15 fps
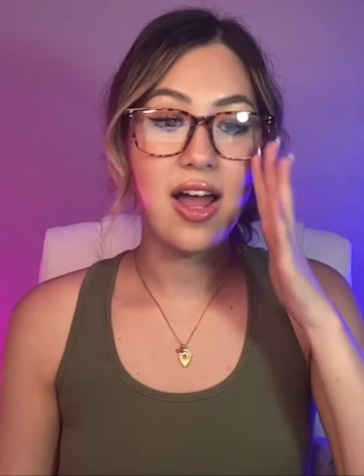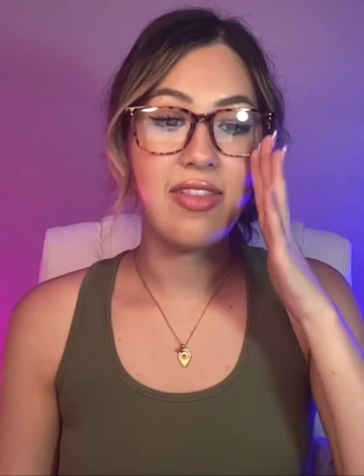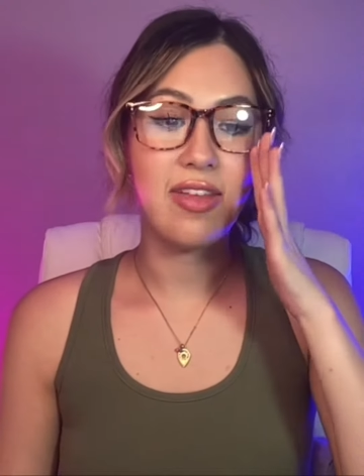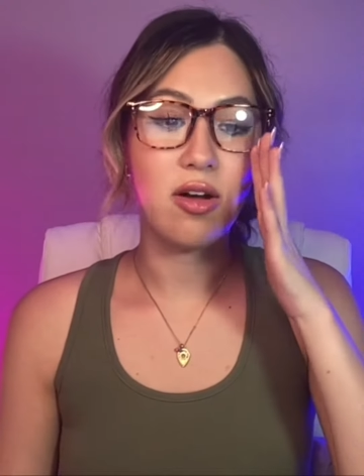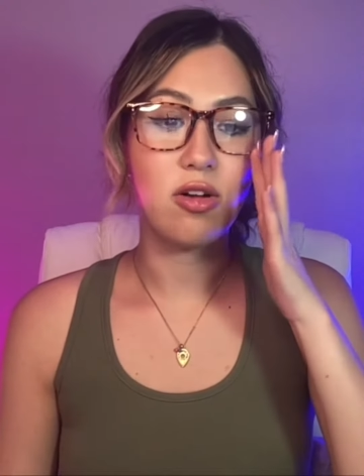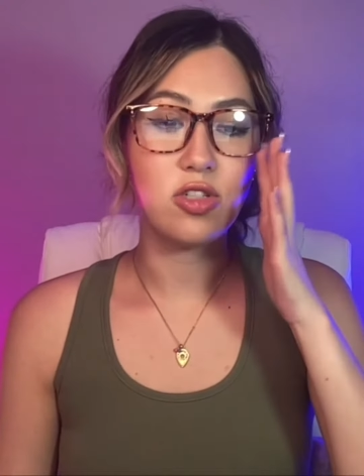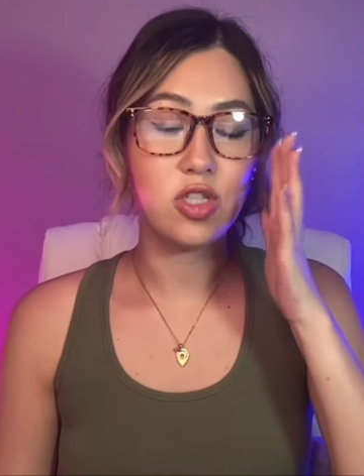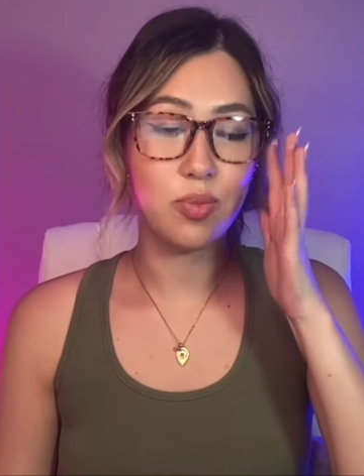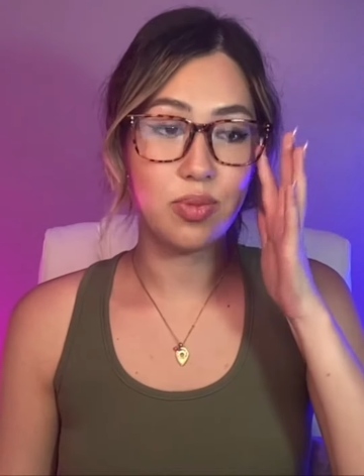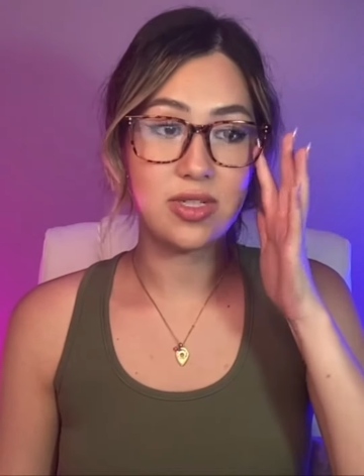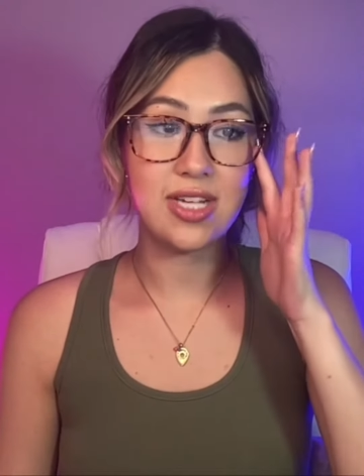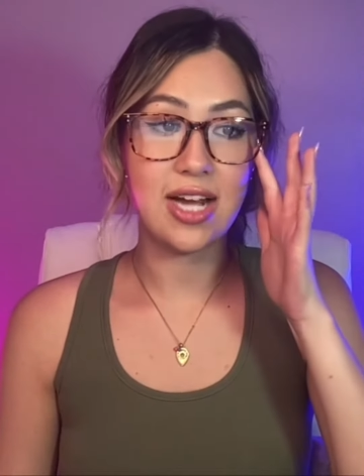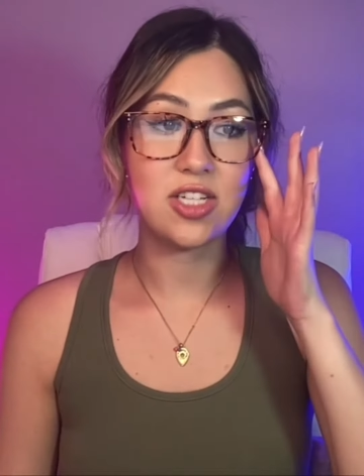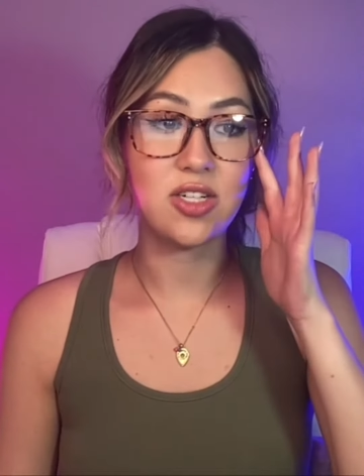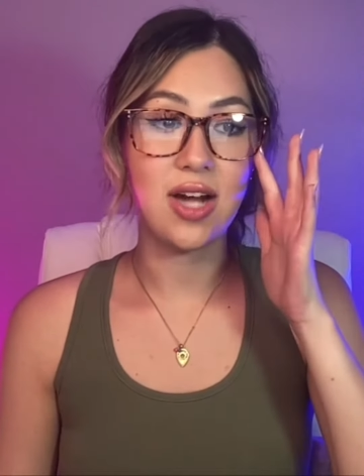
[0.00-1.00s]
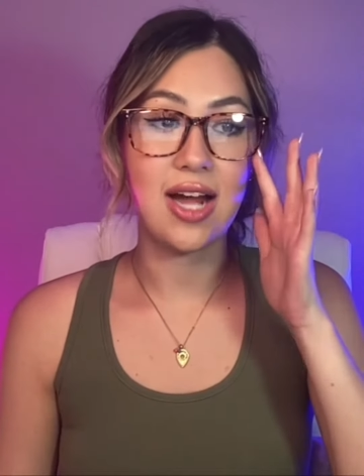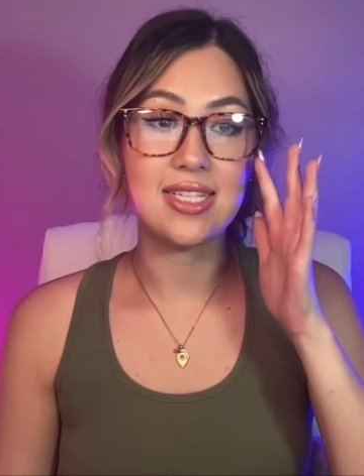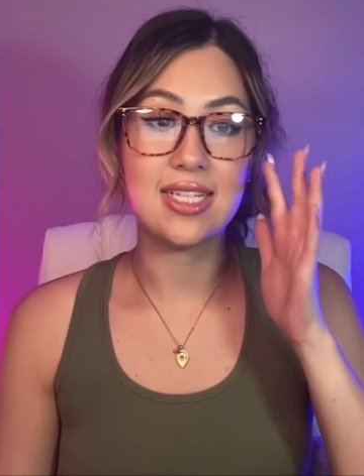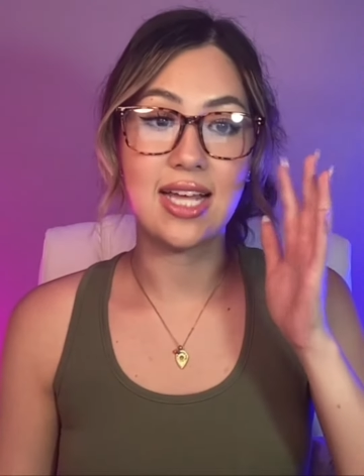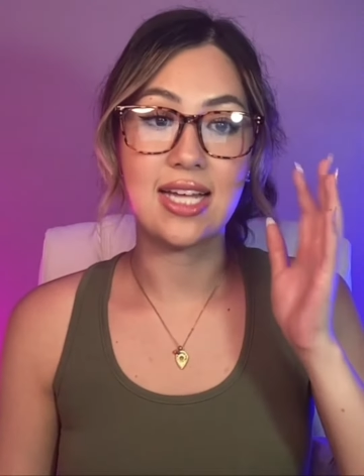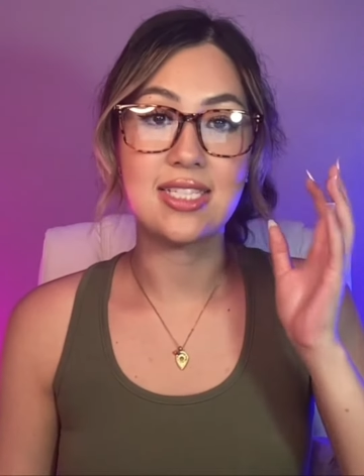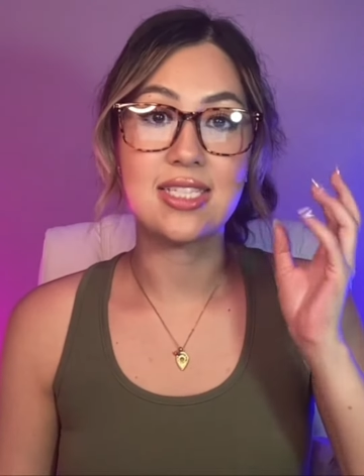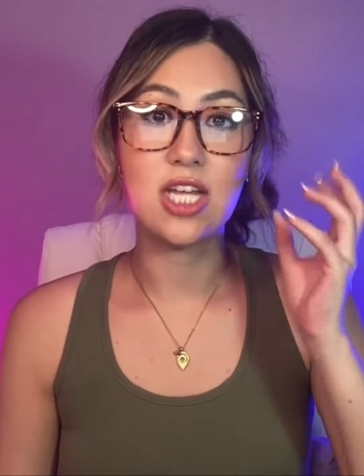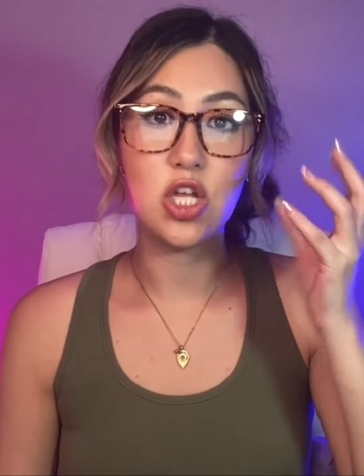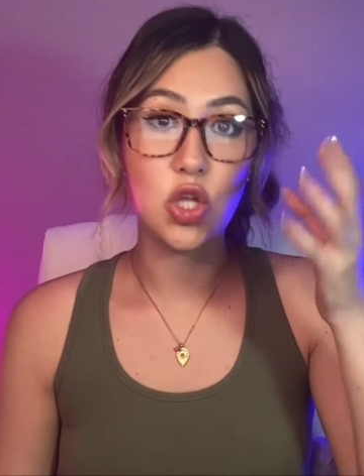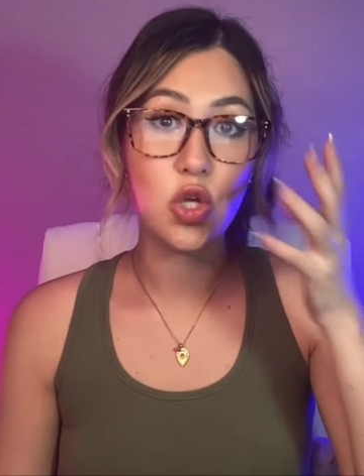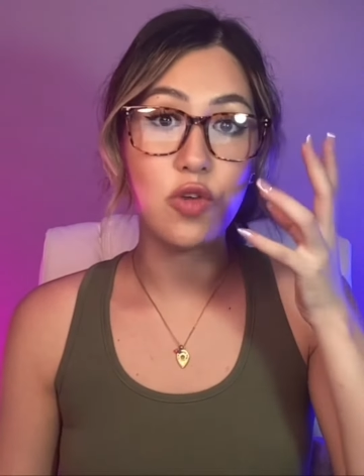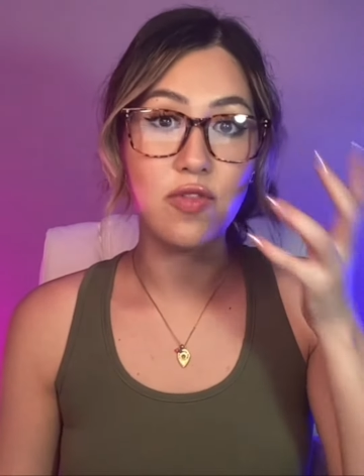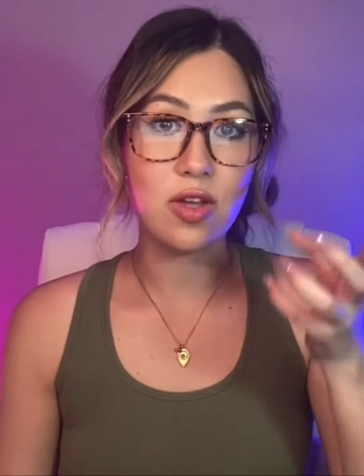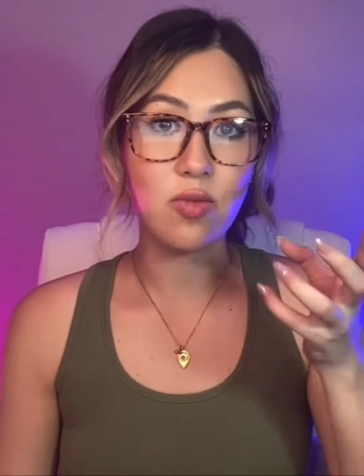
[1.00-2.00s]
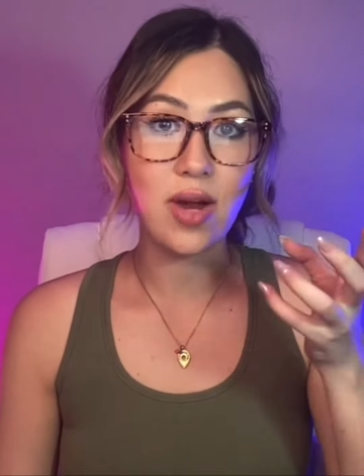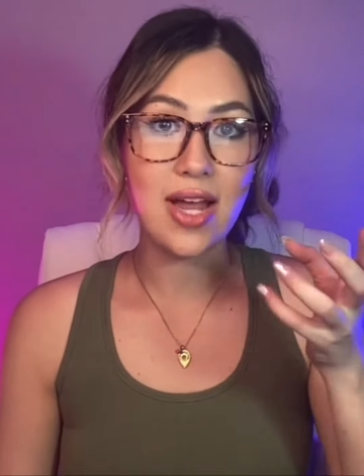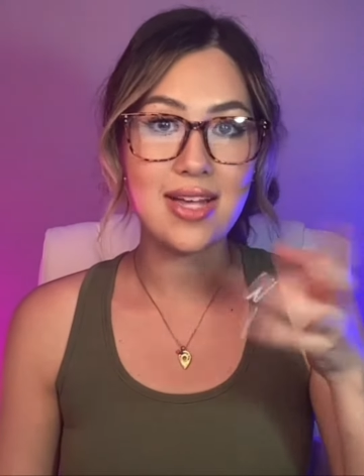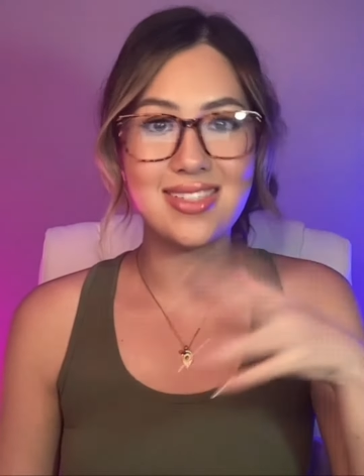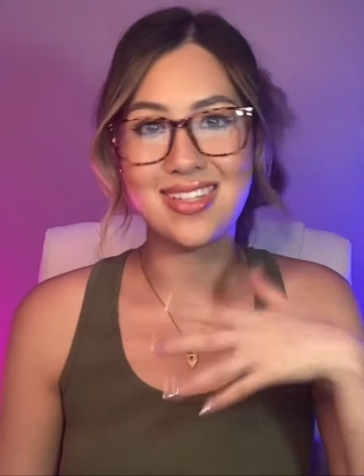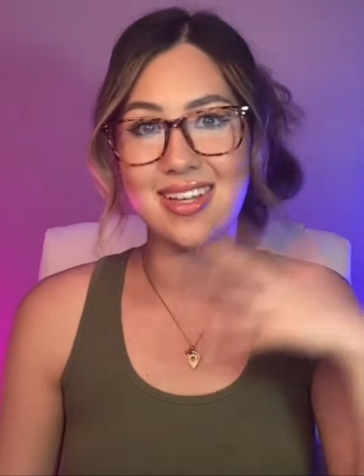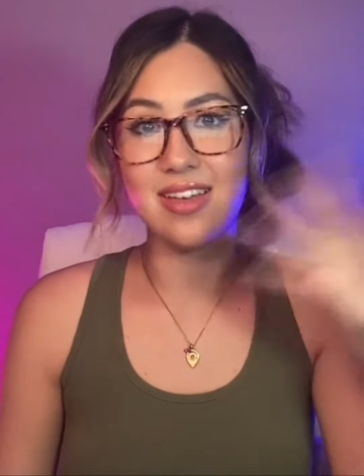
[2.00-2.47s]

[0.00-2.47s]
and they also protect your eyes against UV rays,